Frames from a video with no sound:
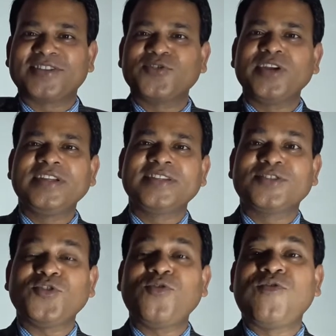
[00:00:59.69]
So it is
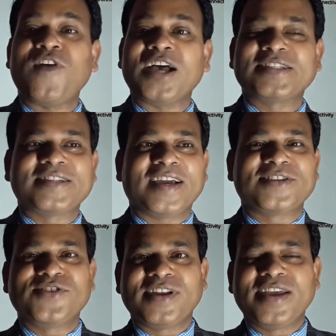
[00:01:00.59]
so fast
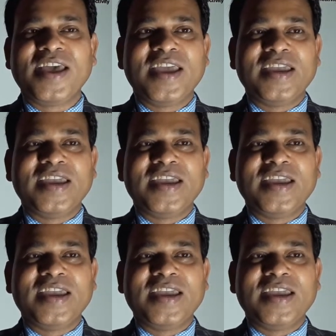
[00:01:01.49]
actually.